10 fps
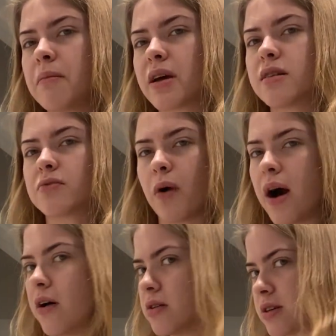Because,
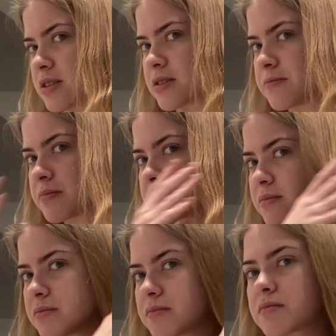wow, like,
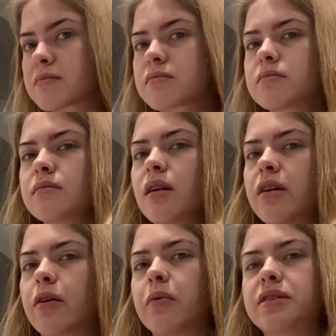
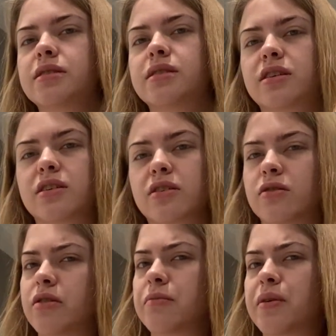like, when does it get
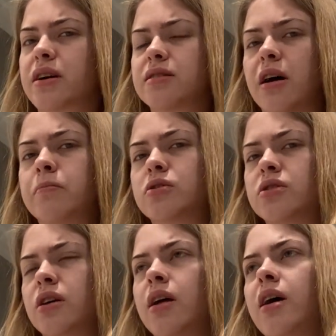good? Because I'm
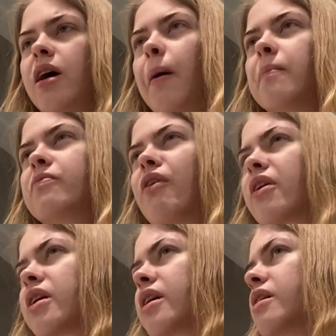just I'm
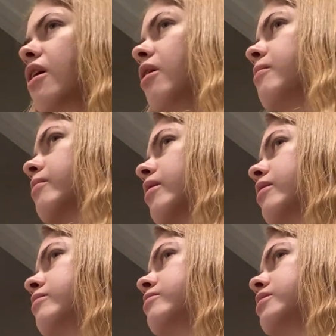fucking it up. I
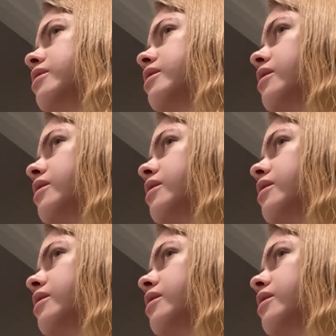really